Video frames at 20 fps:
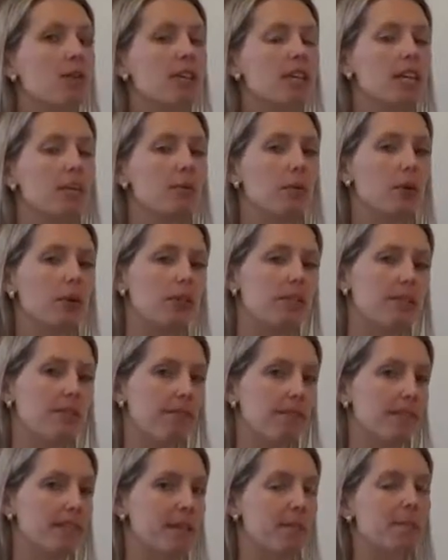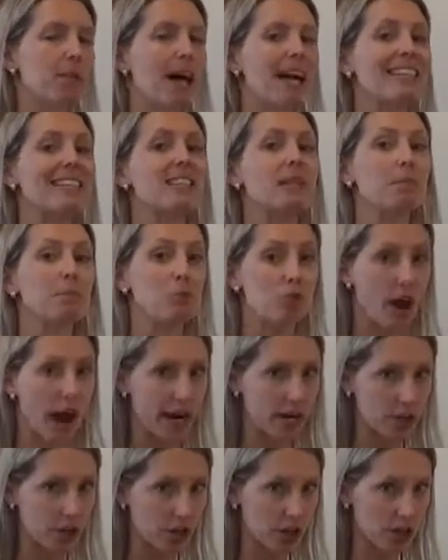key word. Difference implies
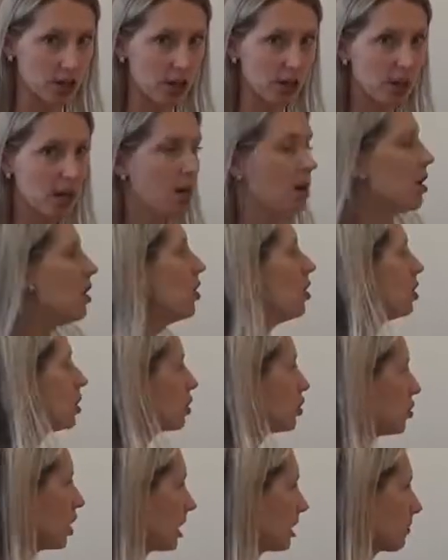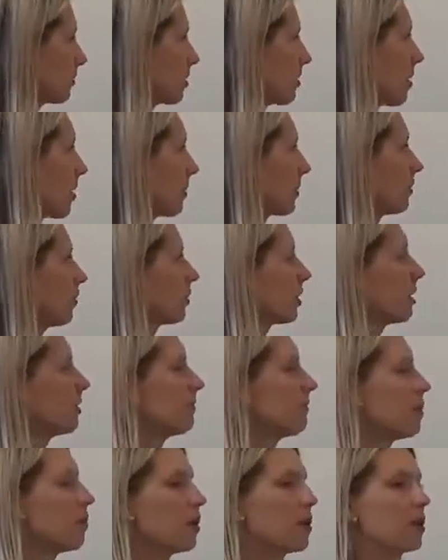subtraction. Generally what we're looking
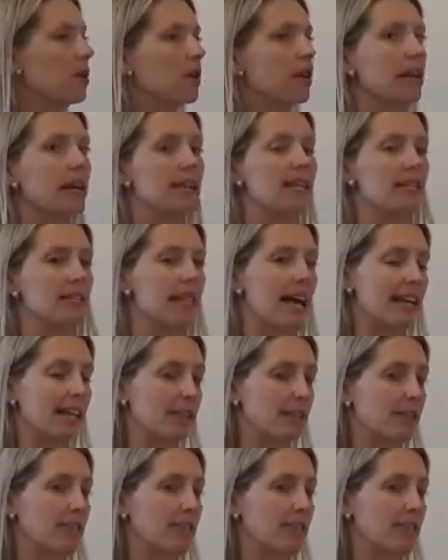for is that